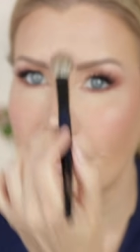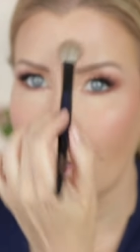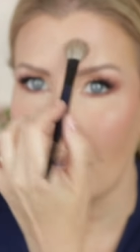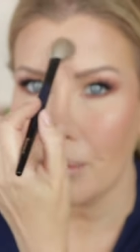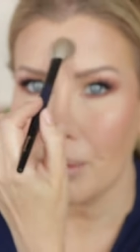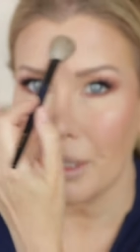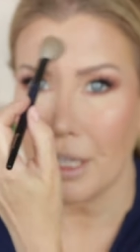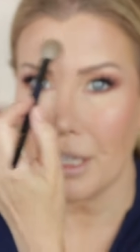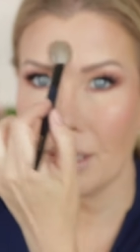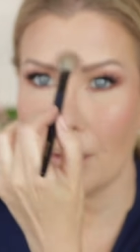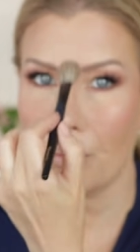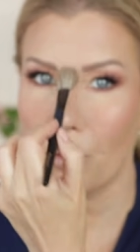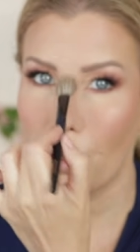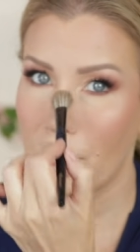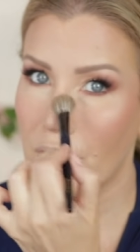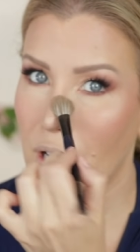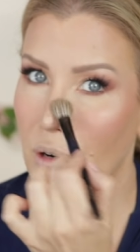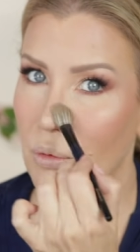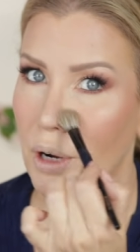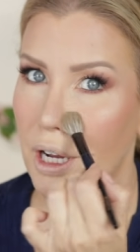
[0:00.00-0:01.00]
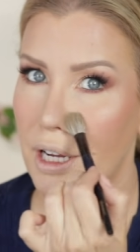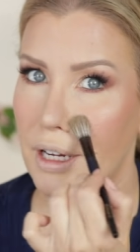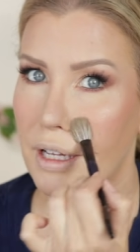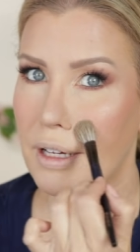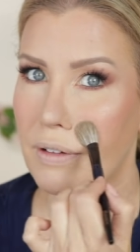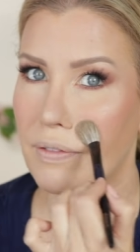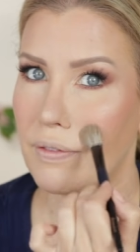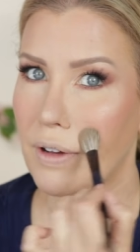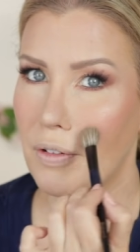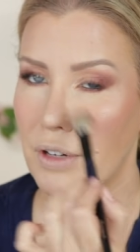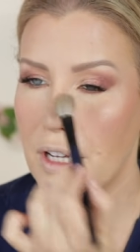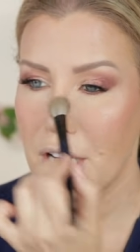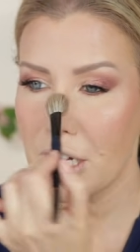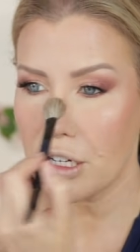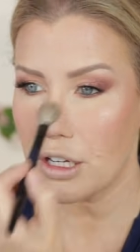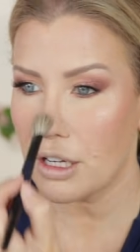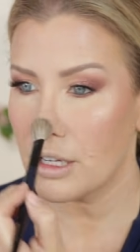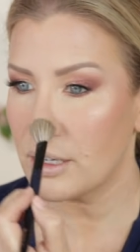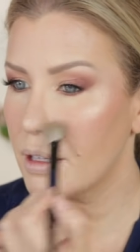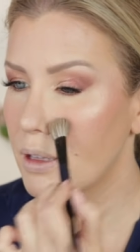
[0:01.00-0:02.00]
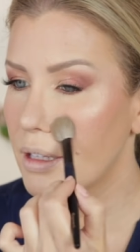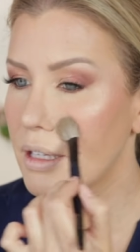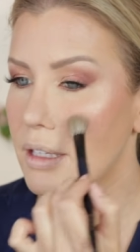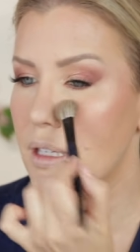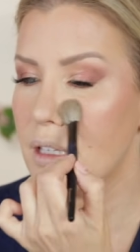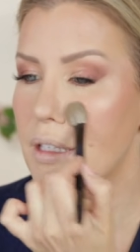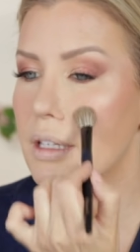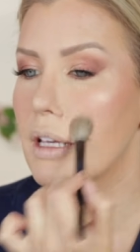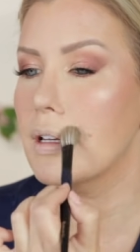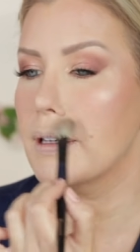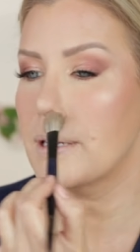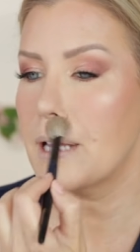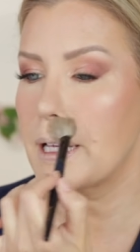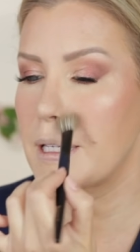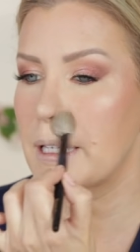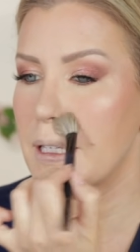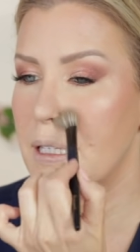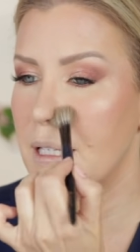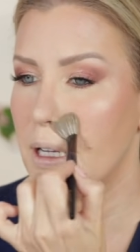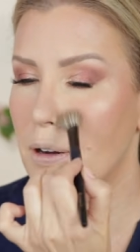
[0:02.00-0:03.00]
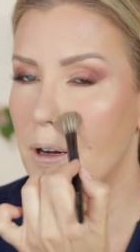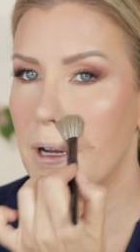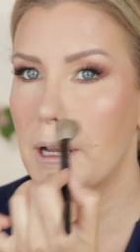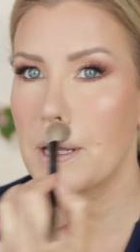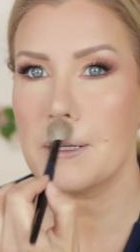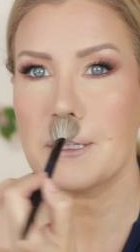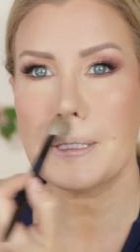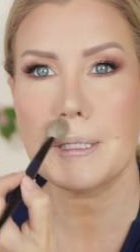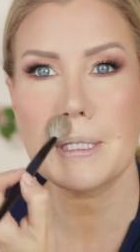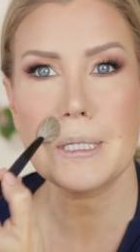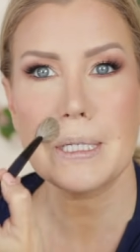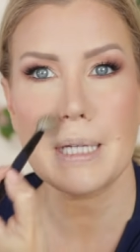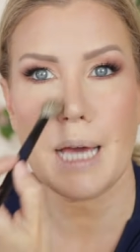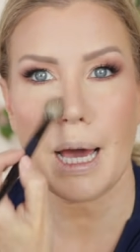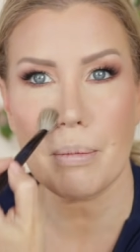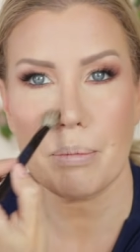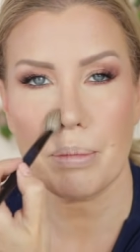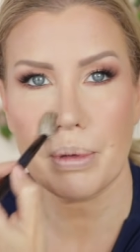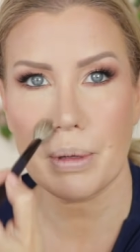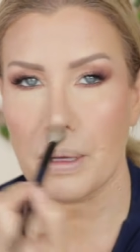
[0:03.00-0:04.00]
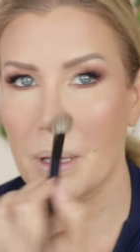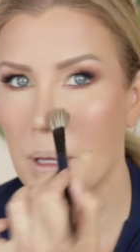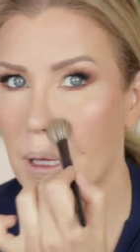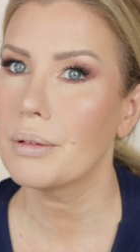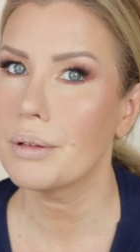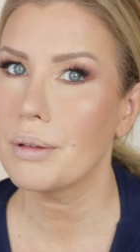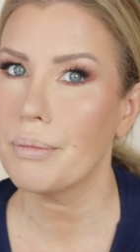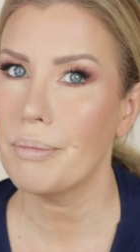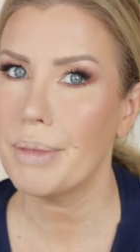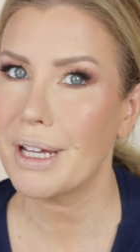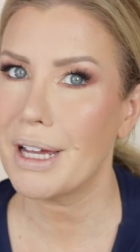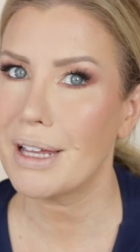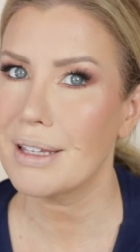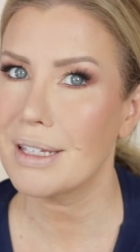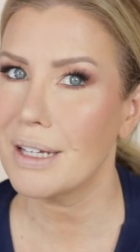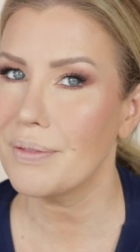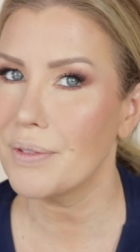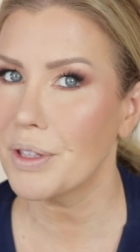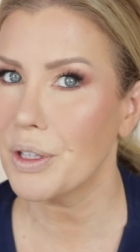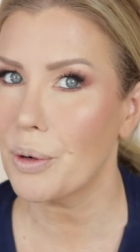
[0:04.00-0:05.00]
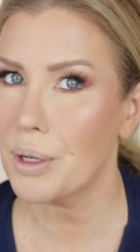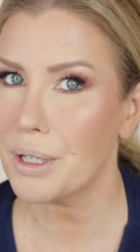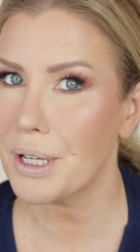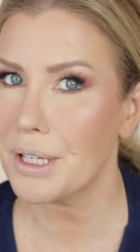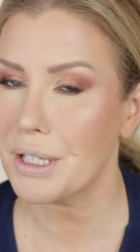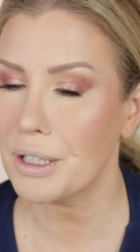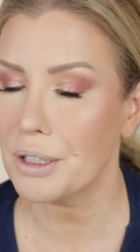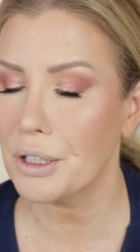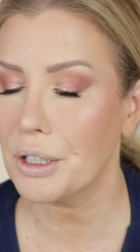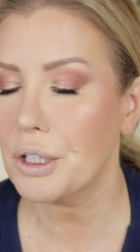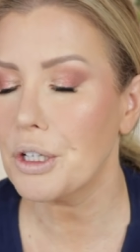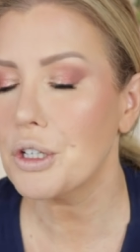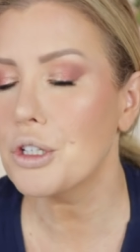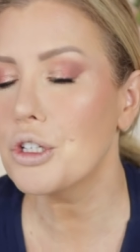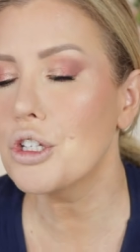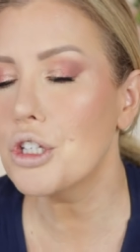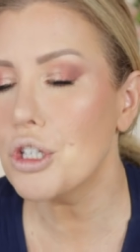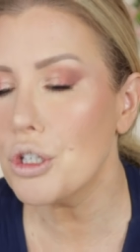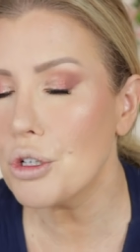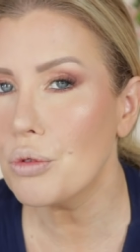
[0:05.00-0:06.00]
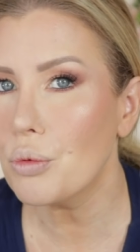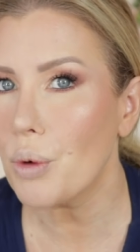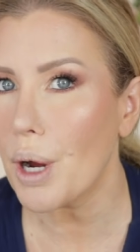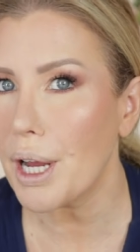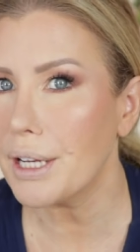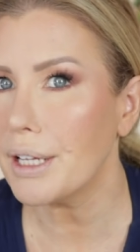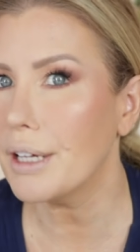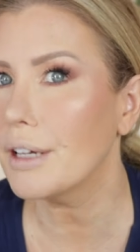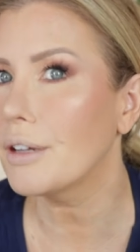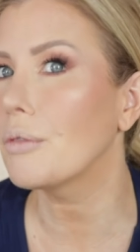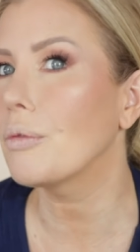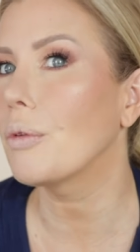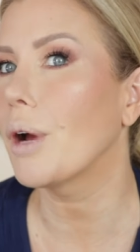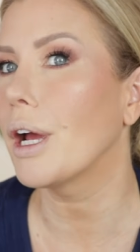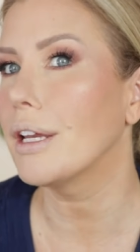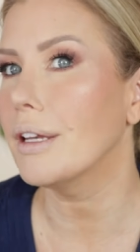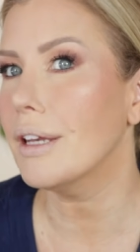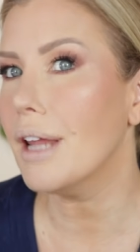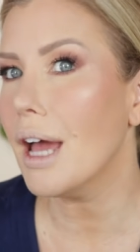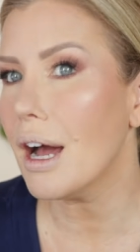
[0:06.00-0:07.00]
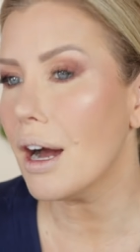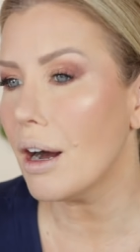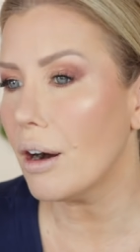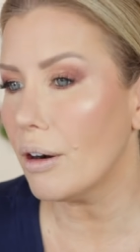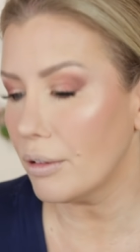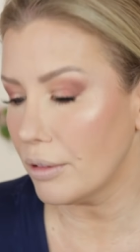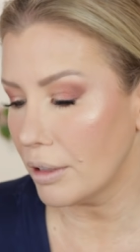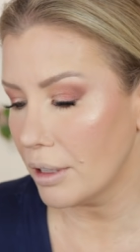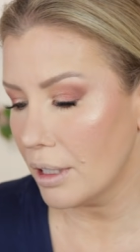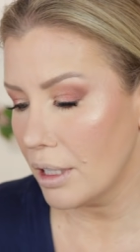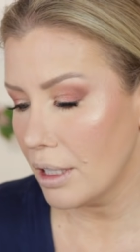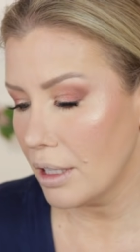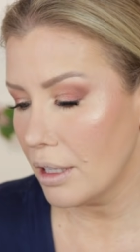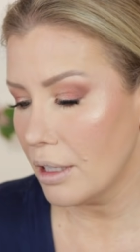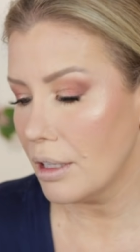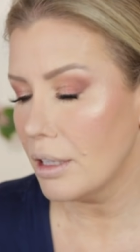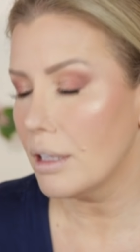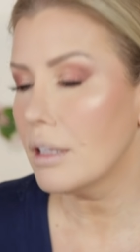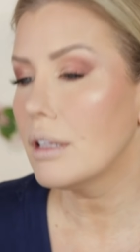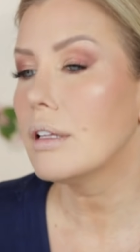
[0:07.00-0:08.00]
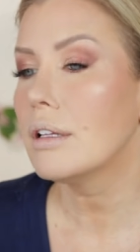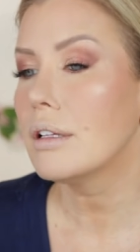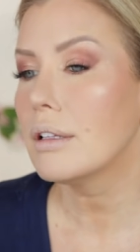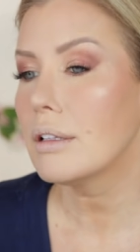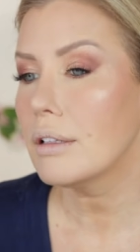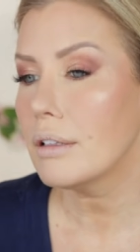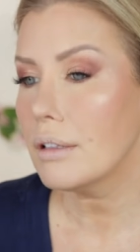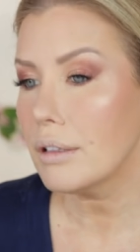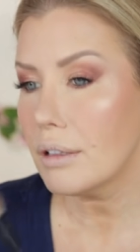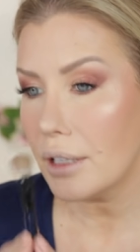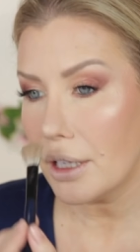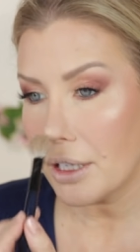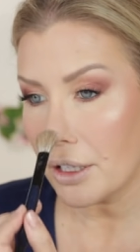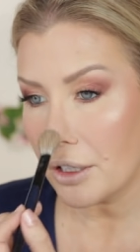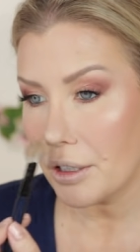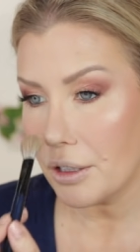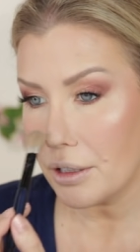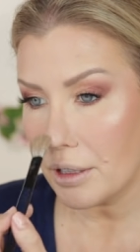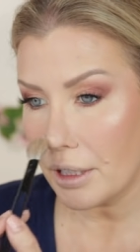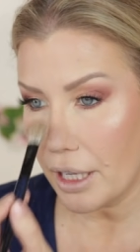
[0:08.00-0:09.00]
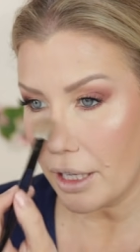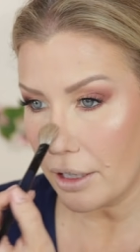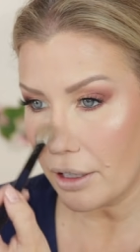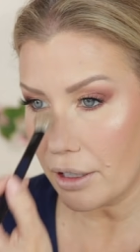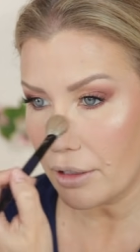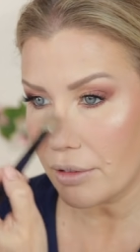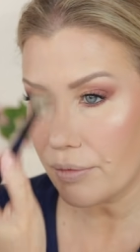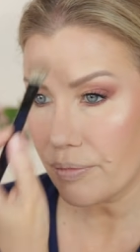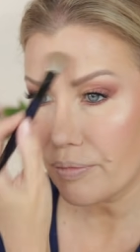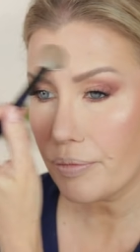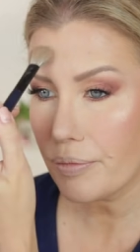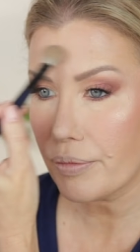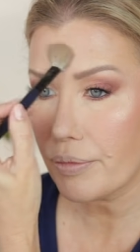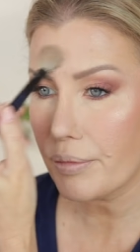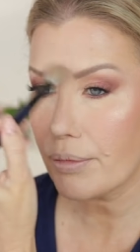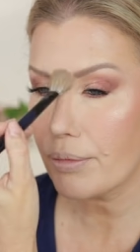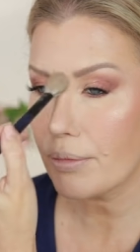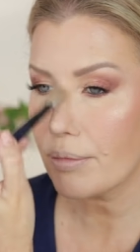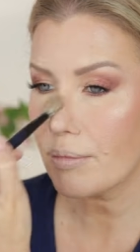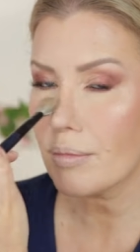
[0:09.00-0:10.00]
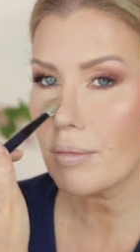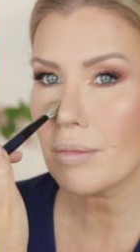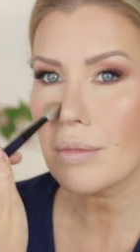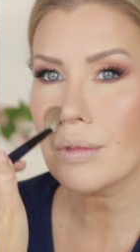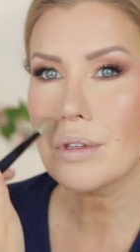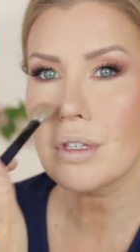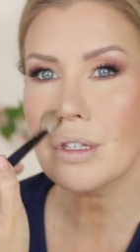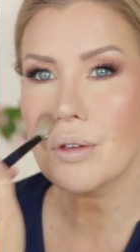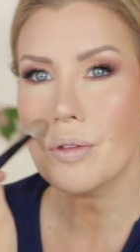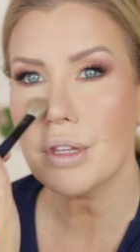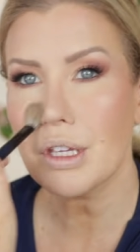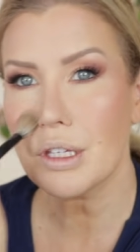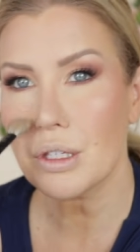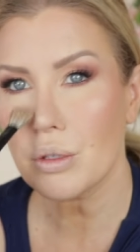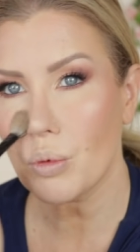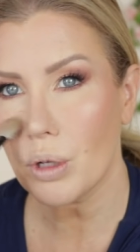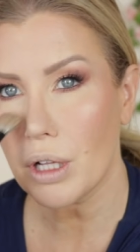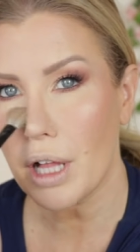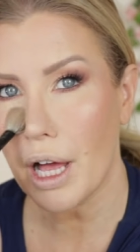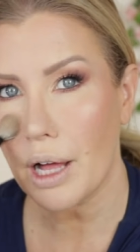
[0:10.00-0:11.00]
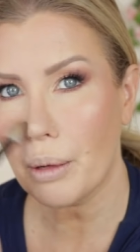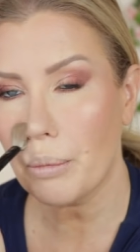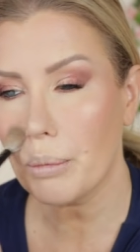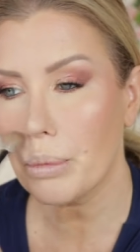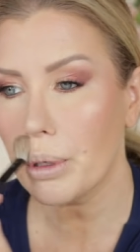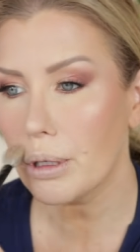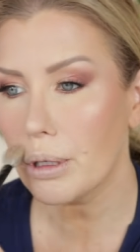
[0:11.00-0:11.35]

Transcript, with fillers: And because I'm wearing a radiant foundation, this is a necessary step because even though it doesn't look too radiant right now, it could later. So this will help.